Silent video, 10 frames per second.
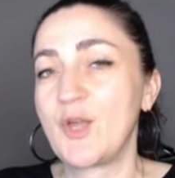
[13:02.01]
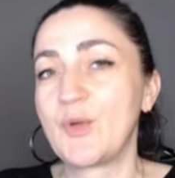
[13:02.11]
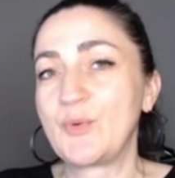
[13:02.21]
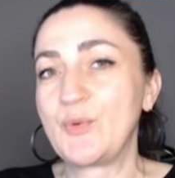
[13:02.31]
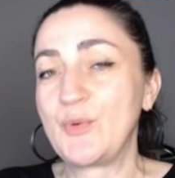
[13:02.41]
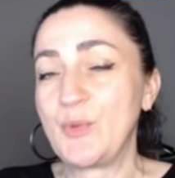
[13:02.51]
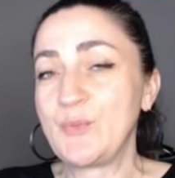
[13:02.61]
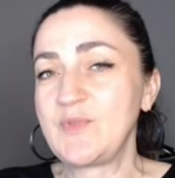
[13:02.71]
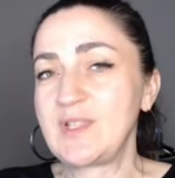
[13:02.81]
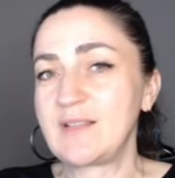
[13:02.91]

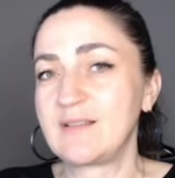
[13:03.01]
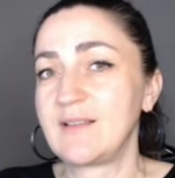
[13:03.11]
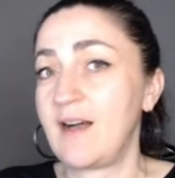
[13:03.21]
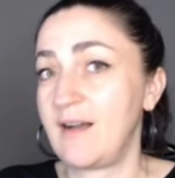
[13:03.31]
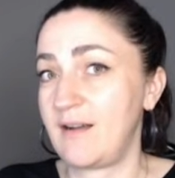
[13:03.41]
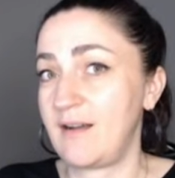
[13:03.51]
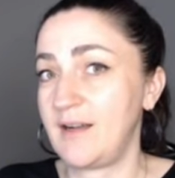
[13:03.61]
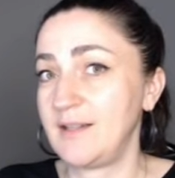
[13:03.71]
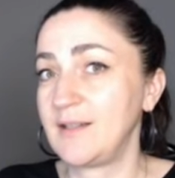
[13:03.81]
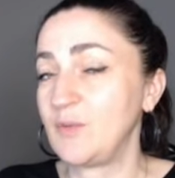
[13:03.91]
Rooms are
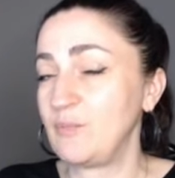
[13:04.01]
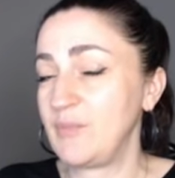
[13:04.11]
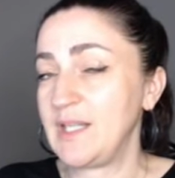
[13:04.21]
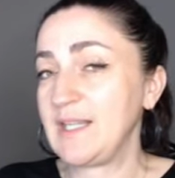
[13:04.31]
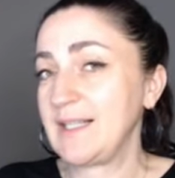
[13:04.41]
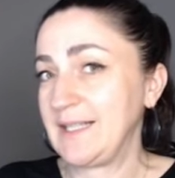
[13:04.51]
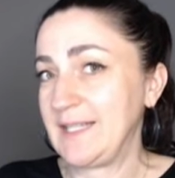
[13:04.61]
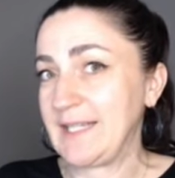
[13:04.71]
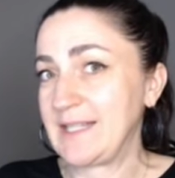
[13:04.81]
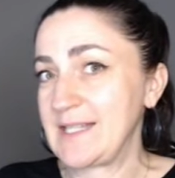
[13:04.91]
being
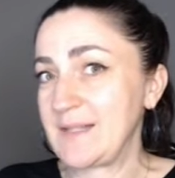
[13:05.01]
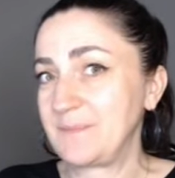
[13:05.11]
cleaned.